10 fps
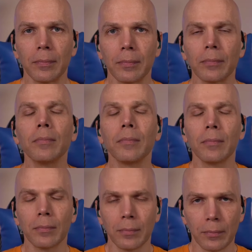
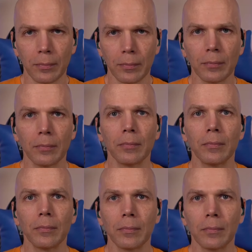
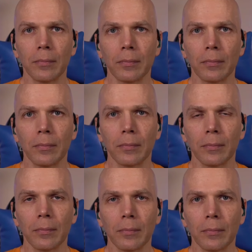
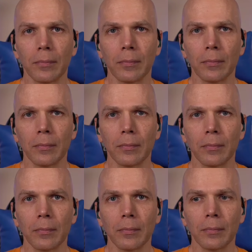
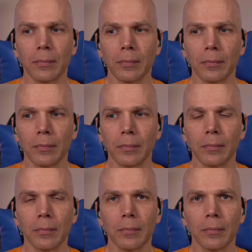
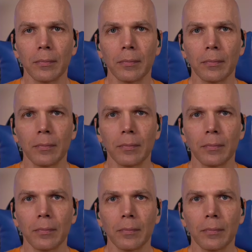
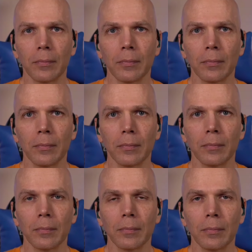
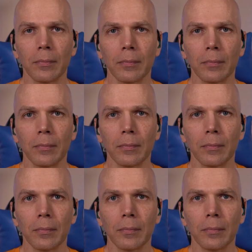
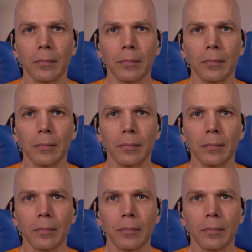This person isn't speaking.